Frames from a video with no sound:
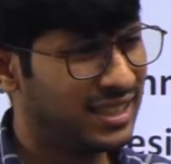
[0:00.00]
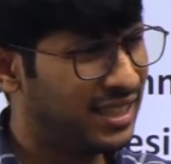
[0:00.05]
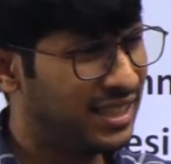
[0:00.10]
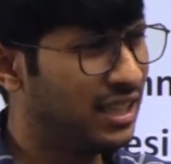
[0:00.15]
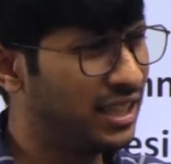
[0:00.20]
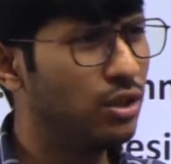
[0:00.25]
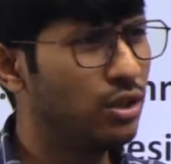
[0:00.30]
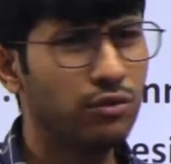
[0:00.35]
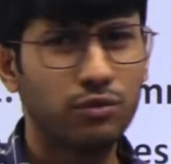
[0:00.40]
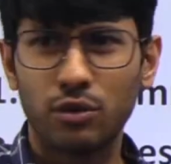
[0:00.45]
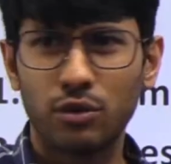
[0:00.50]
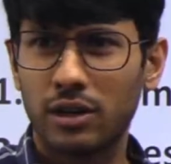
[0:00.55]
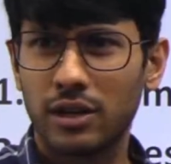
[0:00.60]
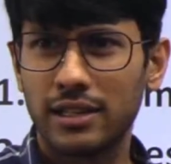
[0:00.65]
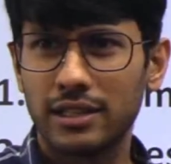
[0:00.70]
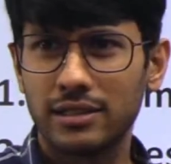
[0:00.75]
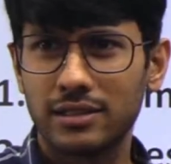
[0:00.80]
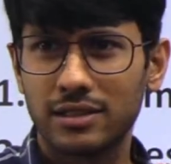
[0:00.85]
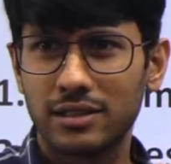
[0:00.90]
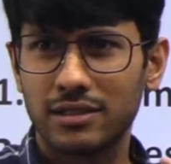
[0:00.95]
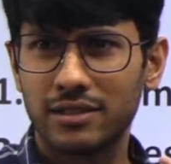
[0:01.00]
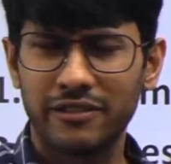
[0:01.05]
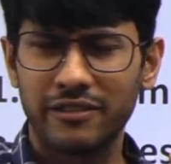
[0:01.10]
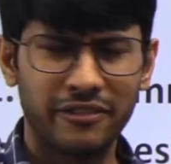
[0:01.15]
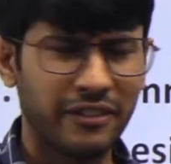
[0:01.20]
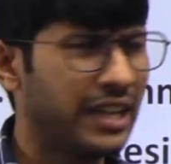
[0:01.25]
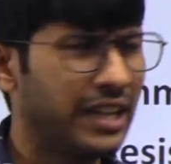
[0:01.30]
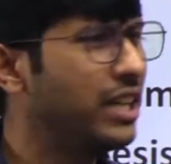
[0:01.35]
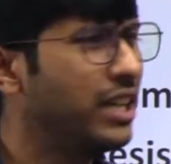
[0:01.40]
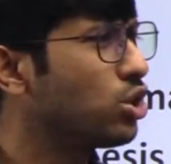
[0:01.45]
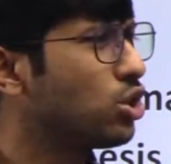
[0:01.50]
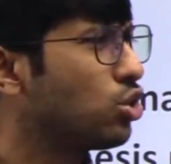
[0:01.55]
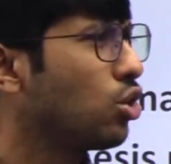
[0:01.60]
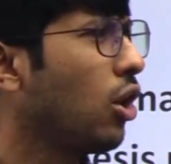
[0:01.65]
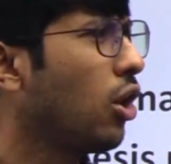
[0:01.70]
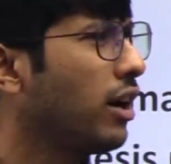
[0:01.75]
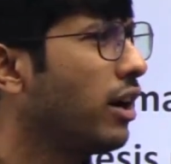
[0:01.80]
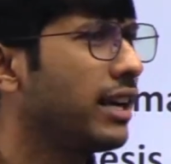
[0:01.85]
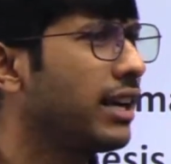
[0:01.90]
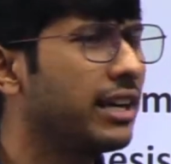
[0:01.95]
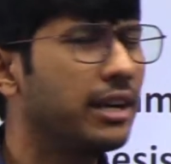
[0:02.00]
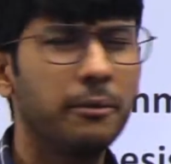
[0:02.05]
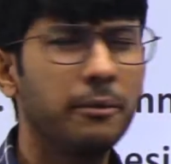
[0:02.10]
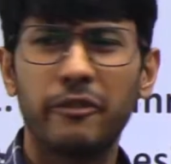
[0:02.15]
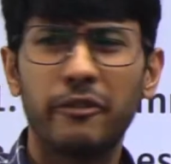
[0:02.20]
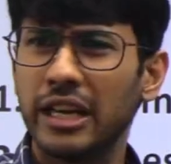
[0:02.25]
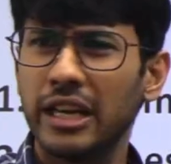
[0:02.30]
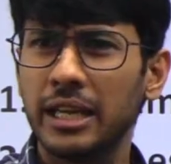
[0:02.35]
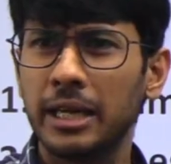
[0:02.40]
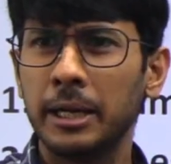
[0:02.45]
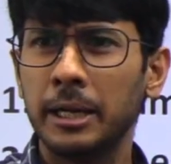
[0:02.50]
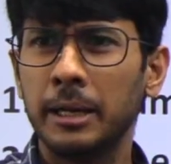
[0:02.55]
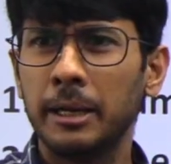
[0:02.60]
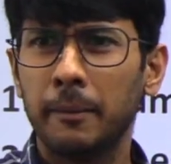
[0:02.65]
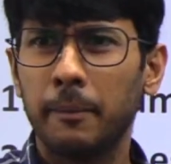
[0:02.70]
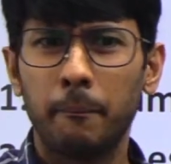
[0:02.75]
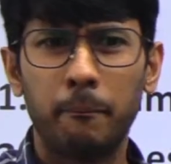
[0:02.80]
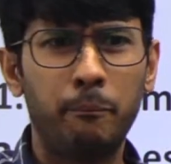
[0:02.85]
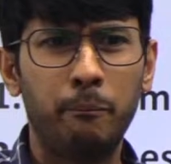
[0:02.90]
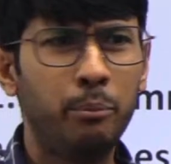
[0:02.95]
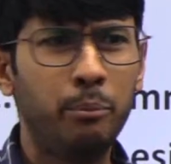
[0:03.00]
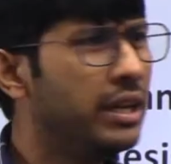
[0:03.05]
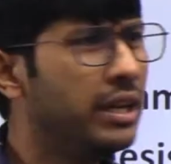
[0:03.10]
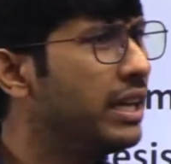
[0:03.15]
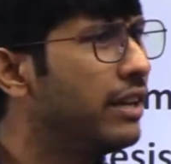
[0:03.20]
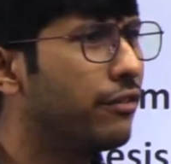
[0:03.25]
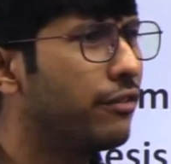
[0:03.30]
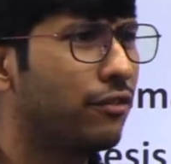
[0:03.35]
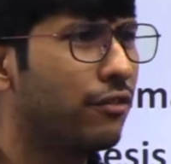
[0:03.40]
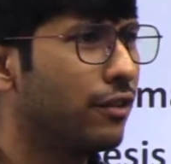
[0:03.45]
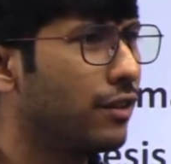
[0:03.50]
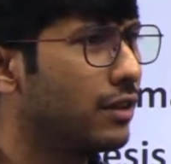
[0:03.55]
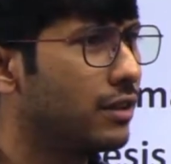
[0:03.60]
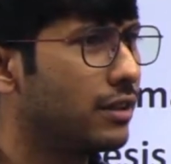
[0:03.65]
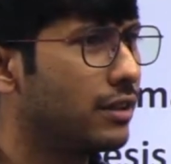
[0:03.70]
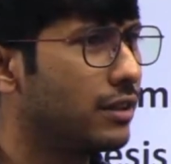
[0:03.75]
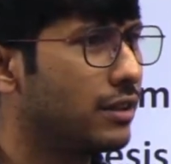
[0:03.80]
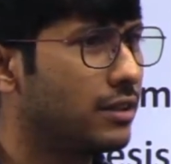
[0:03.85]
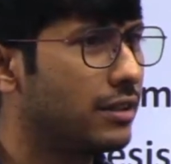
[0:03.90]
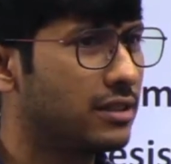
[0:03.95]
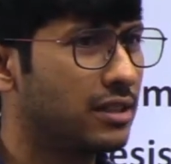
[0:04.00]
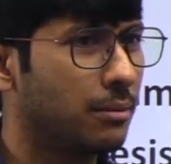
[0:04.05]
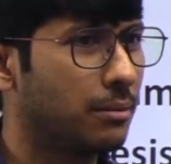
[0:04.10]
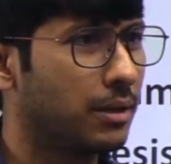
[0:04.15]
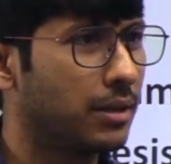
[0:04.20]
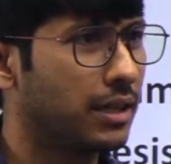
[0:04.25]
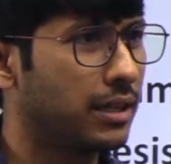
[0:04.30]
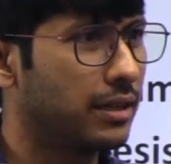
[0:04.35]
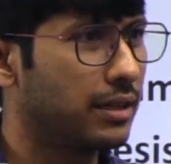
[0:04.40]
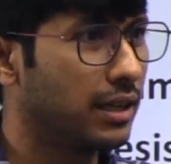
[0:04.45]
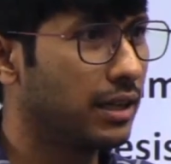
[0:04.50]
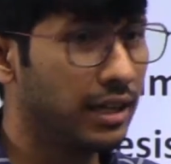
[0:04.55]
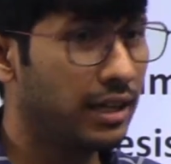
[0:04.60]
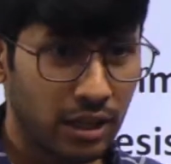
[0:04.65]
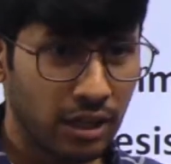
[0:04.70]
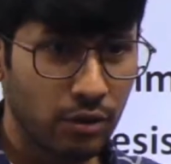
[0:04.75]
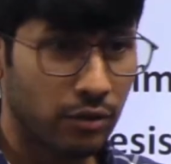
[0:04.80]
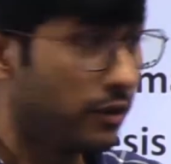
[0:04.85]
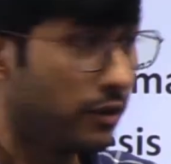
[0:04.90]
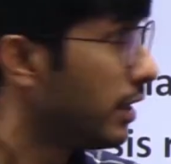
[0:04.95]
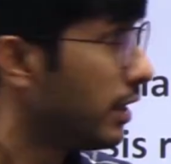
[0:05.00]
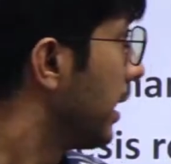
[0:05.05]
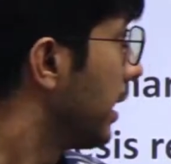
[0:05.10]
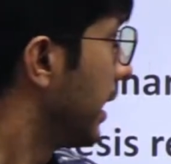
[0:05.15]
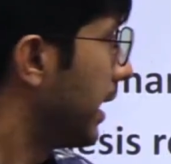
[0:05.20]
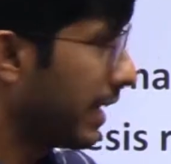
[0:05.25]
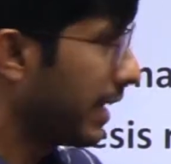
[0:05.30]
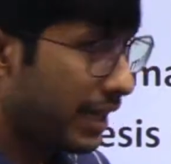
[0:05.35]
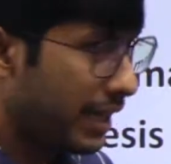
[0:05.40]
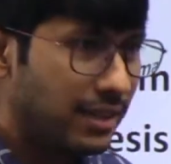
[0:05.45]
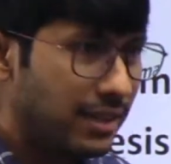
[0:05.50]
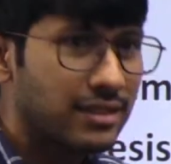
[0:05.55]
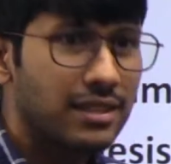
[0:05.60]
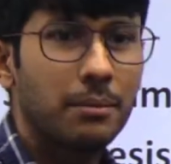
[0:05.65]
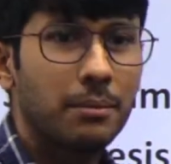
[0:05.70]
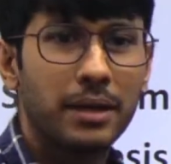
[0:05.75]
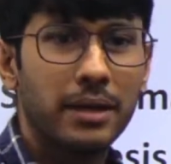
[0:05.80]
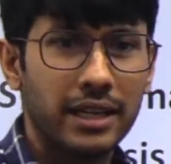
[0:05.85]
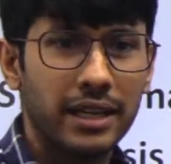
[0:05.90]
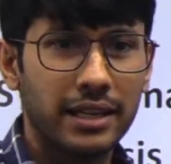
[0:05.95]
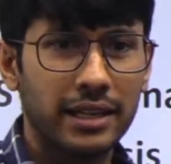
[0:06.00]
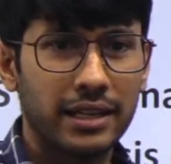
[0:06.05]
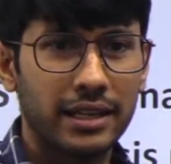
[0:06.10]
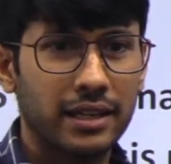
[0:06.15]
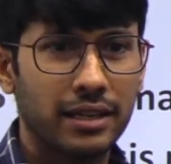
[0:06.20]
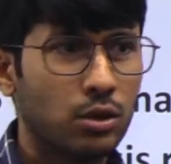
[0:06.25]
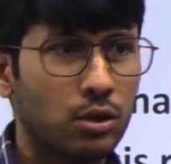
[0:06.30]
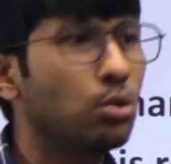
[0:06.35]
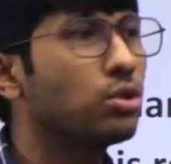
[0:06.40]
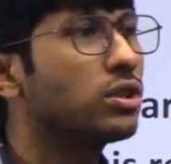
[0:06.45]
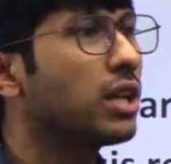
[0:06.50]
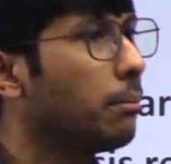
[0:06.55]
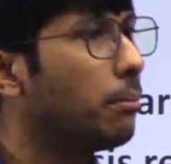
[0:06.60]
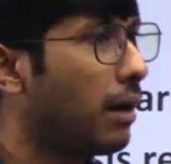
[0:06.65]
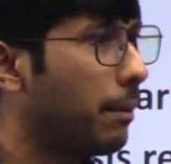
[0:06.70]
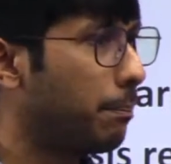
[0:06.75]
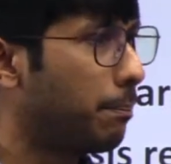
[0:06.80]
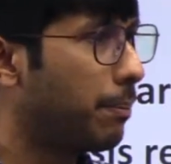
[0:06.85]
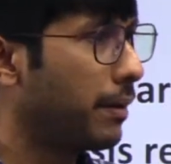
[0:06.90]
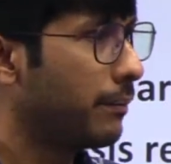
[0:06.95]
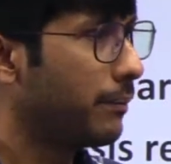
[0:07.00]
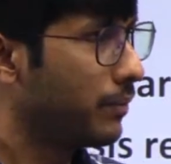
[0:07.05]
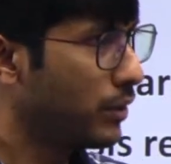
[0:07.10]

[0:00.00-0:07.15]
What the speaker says: 3 to 4 lines, very short and a very brief summary. And give in summary, to sum up.